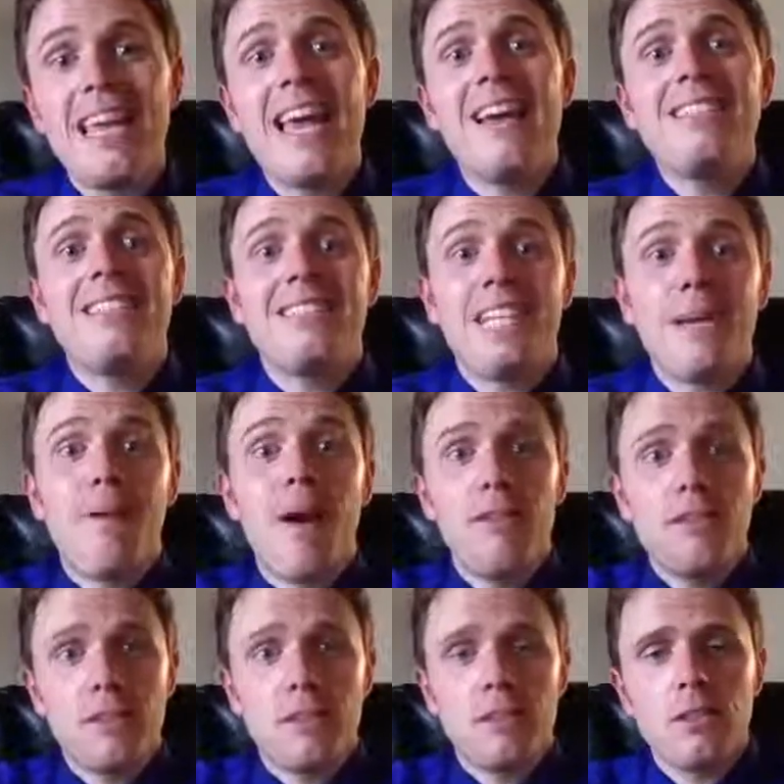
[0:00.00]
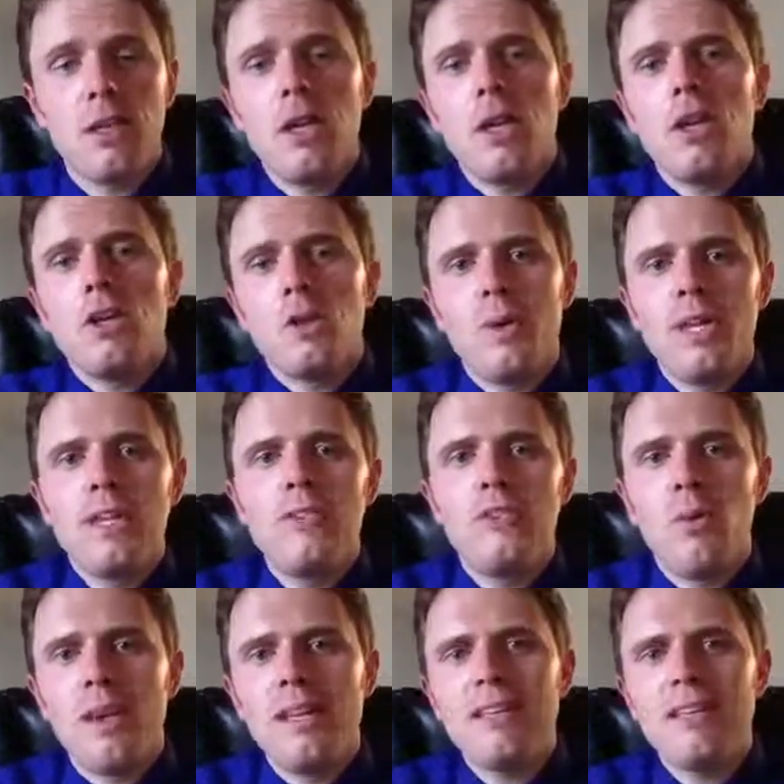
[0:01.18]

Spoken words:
test this hypothesis. So what he's doing